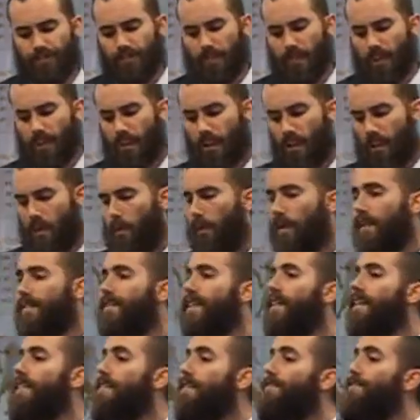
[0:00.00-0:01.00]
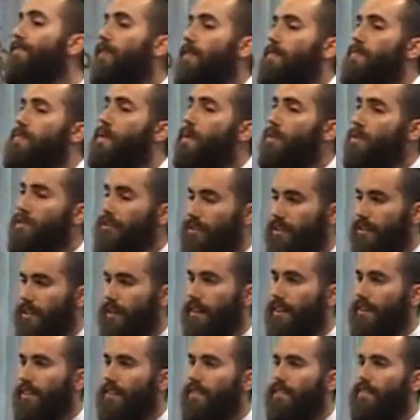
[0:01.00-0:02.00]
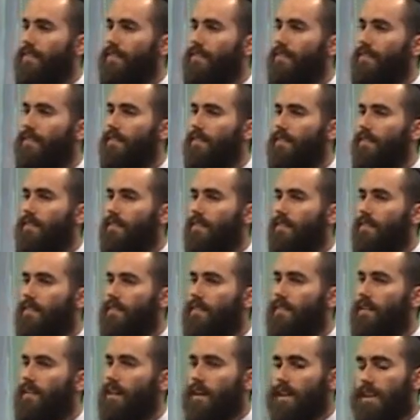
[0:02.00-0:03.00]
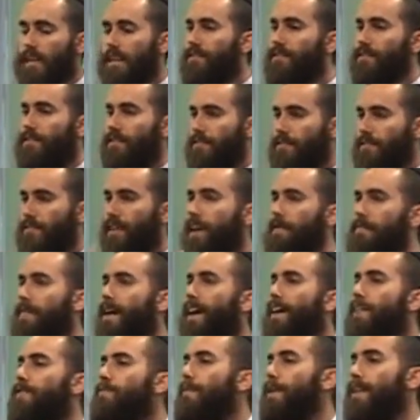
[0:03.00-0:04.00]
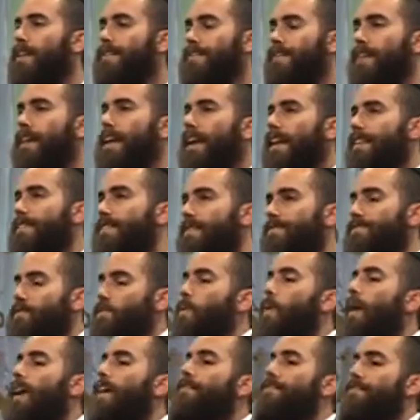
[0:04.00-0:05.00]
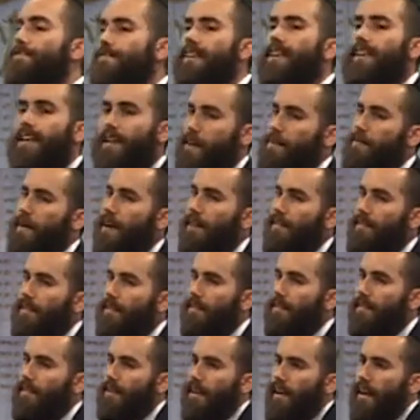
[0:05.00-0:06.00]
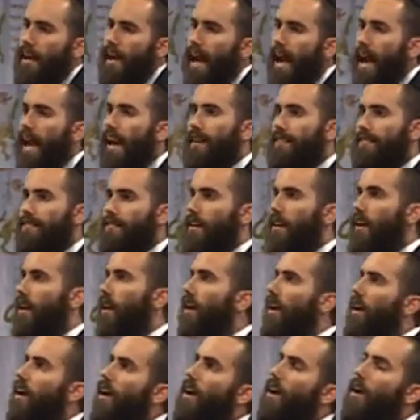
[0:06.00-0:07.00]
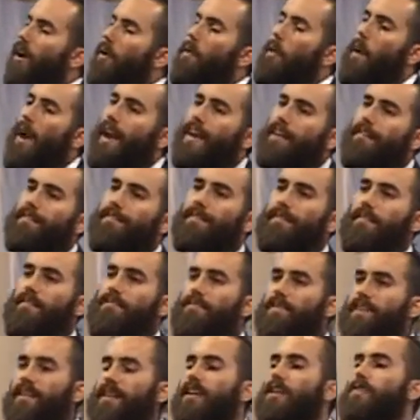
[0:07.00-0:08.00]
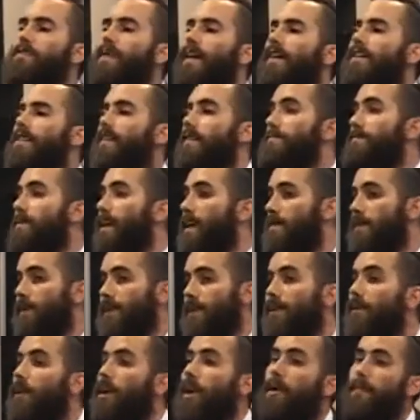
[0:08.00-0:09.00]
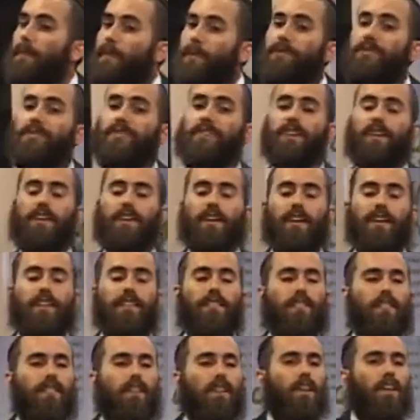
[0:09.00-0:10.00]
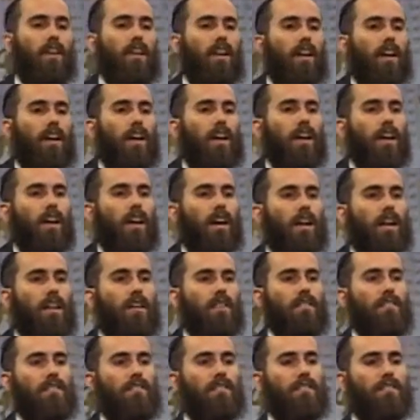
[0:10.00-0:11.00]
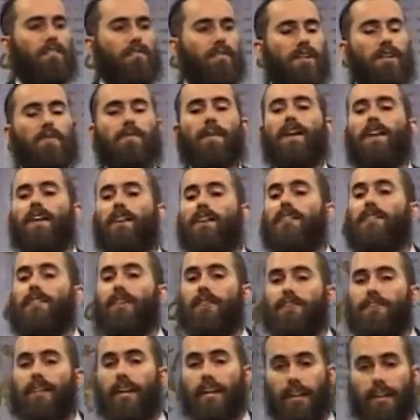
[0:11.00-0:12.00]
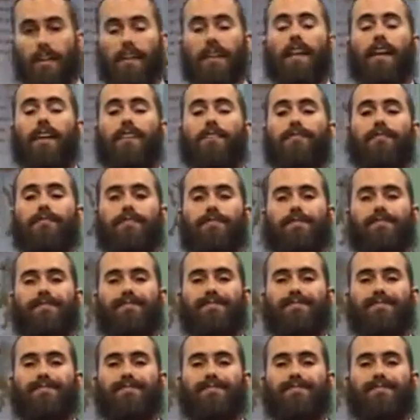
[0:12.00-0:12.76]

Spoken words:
I want to take a different approach tonight. It leads to the same end, but it's a different way of thinking about it. And it's a way of thinking about it that maybe a person can think about it in their daily life.